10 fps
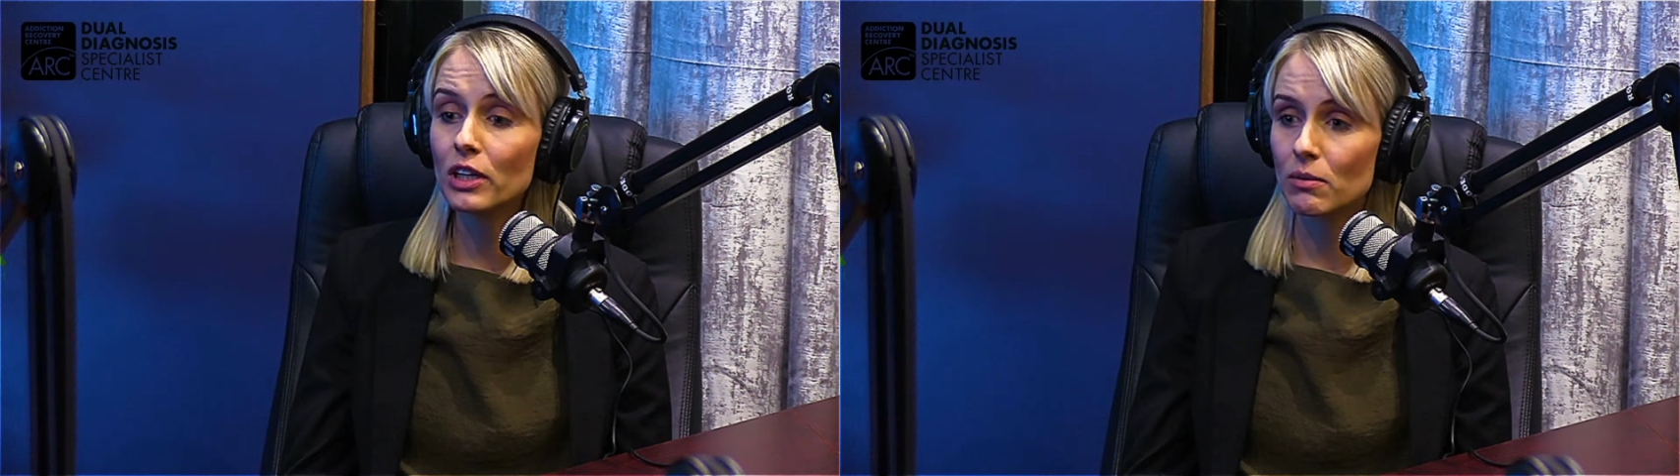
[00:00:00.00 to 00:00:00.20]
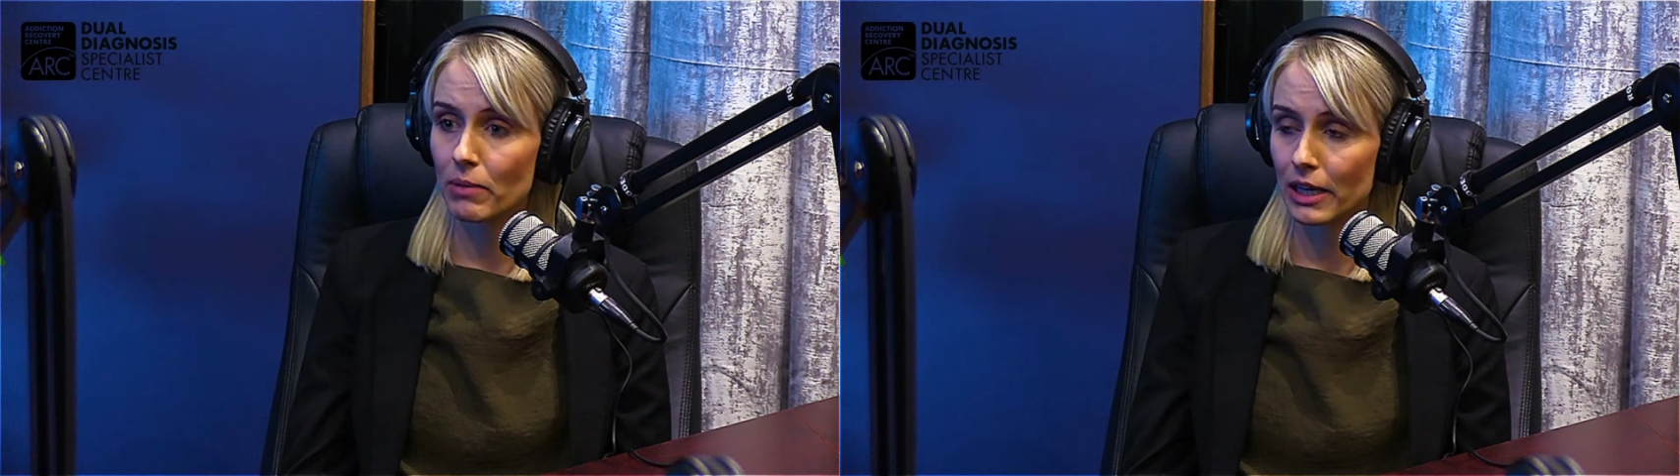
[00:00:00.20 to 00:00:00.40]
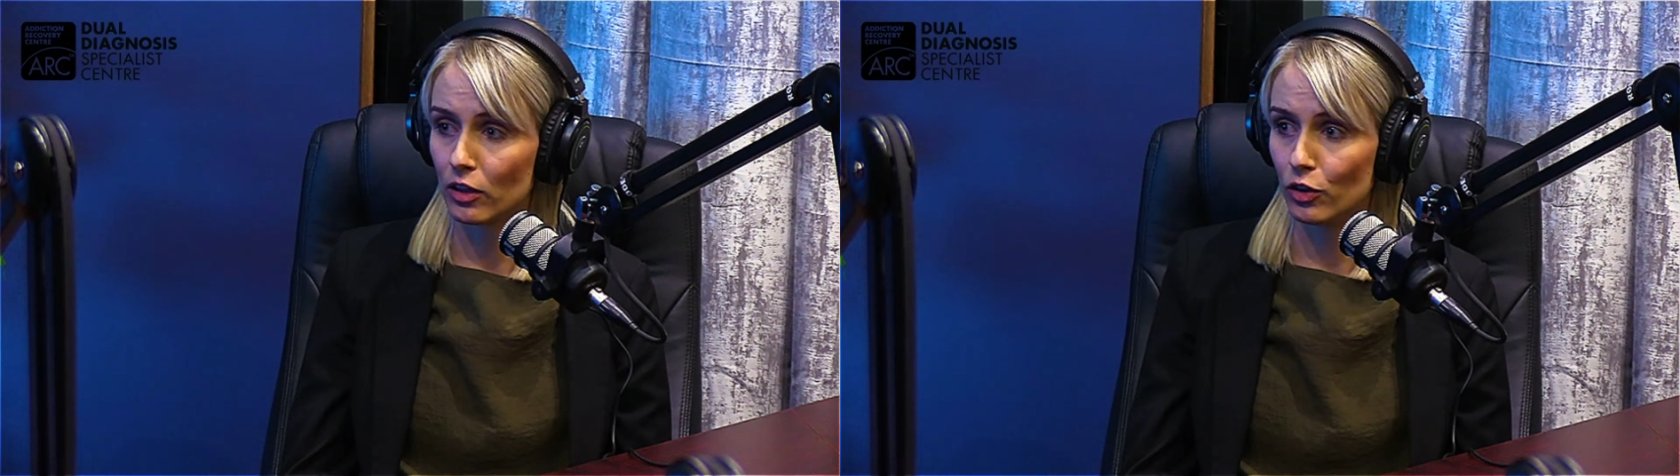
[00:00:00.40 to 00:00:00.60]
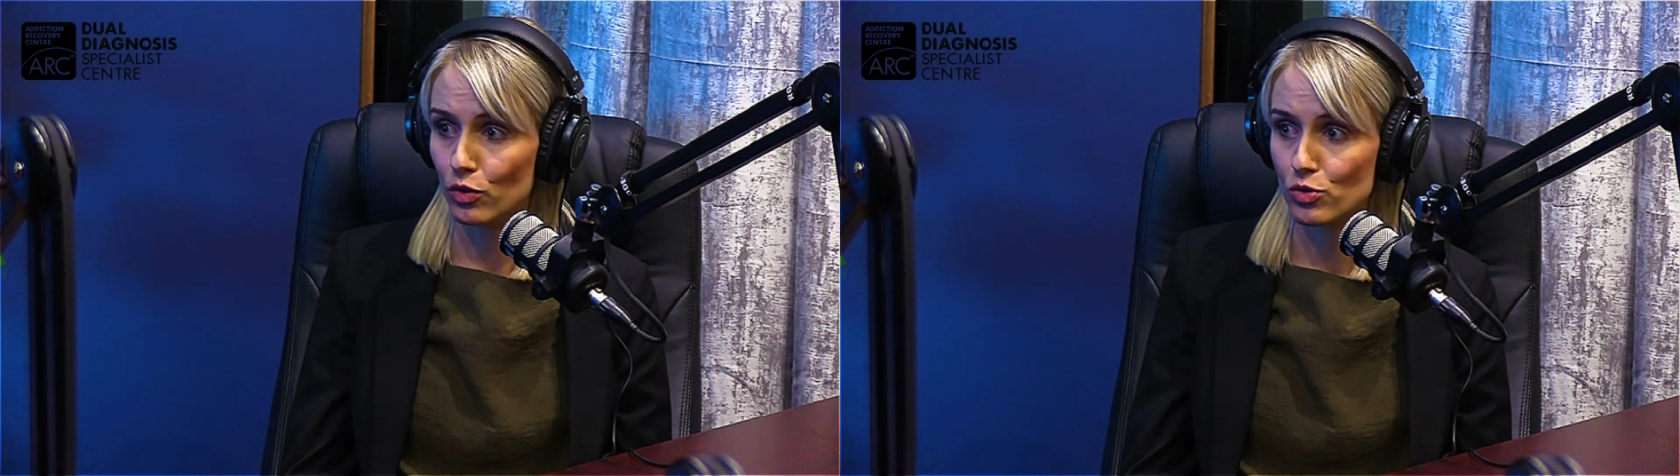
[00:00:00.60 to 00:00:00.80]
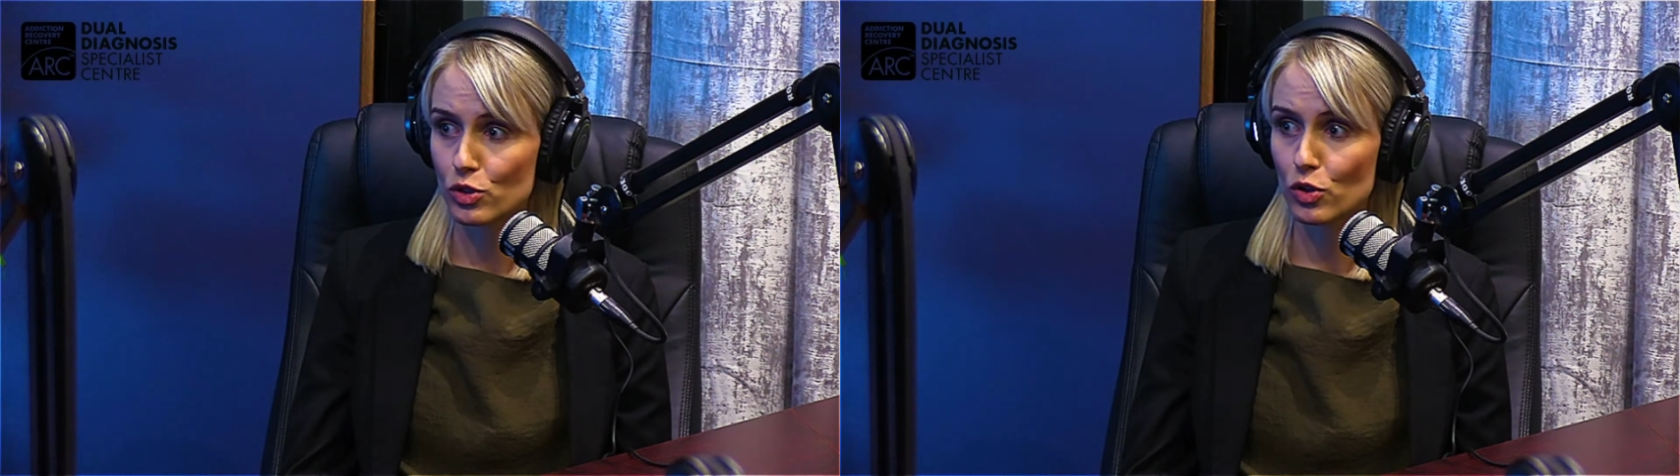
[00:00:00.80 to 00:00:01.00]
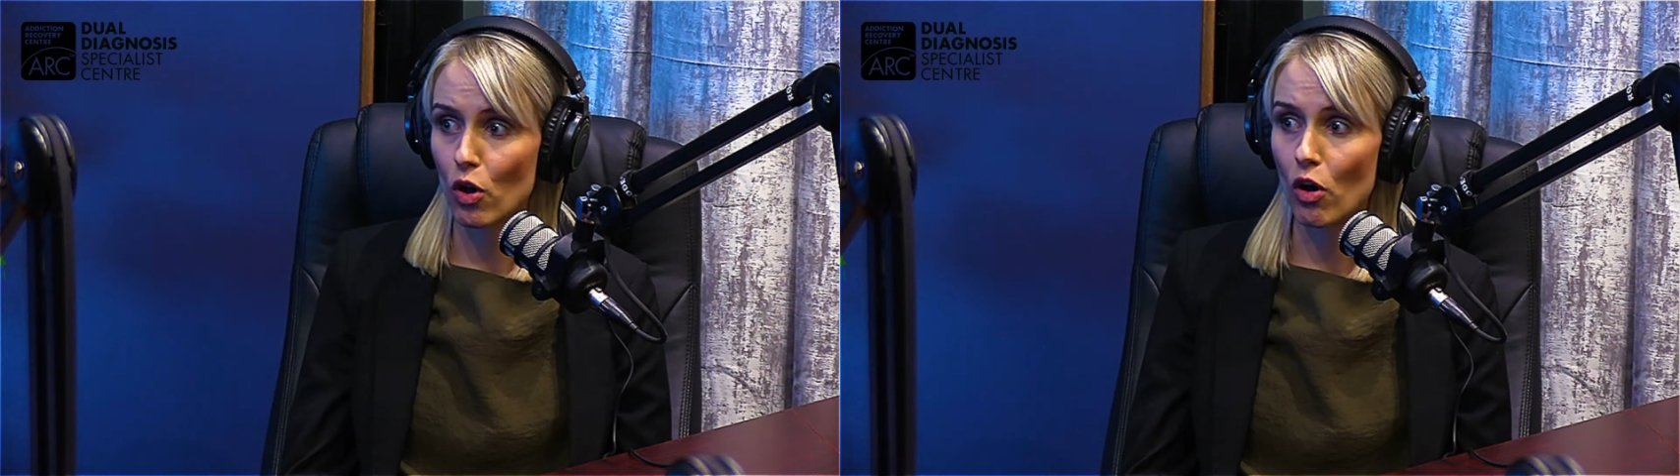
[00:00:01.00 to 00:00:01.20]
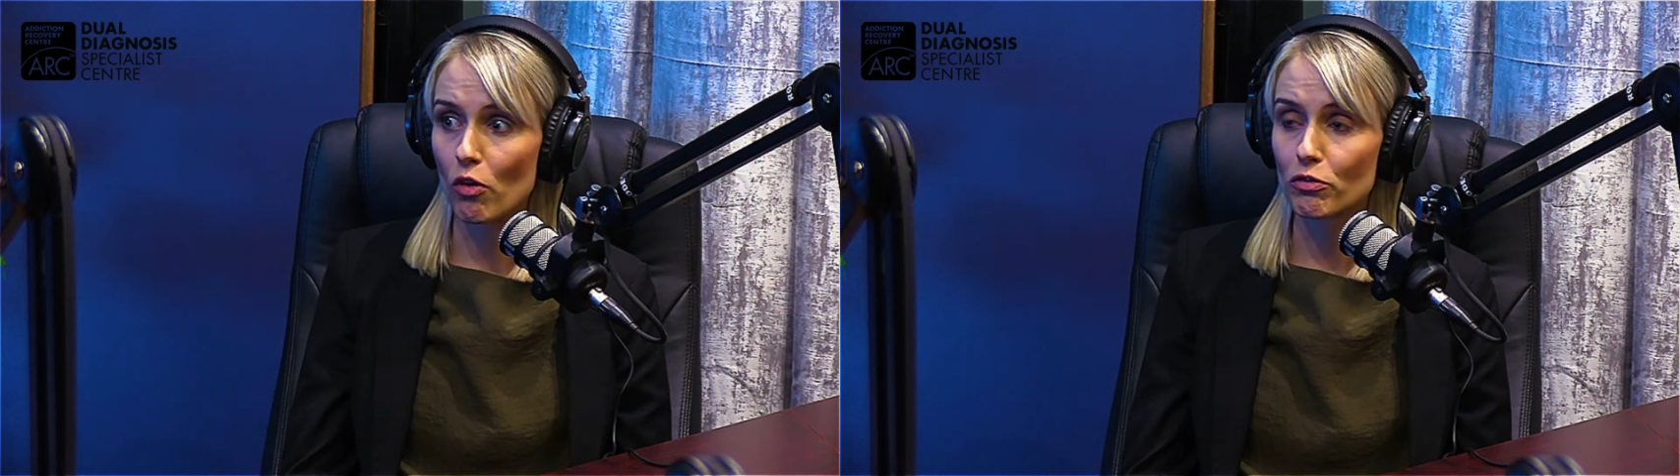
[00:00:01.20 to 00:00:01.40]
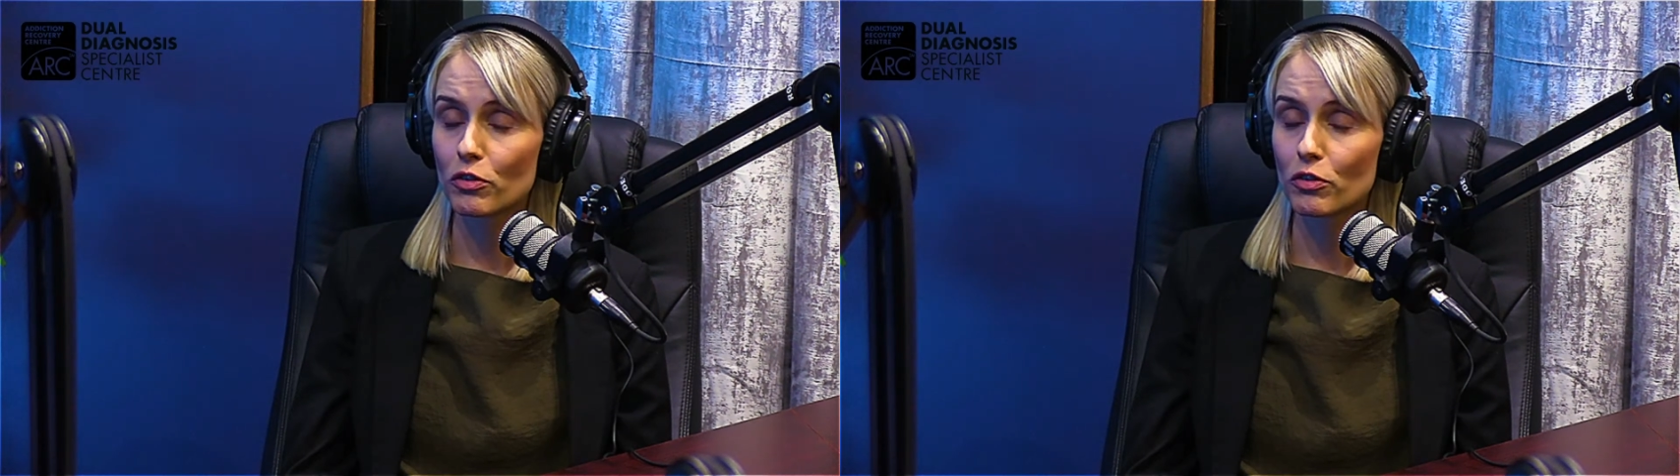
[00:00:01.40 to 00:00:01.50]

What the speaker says: make use of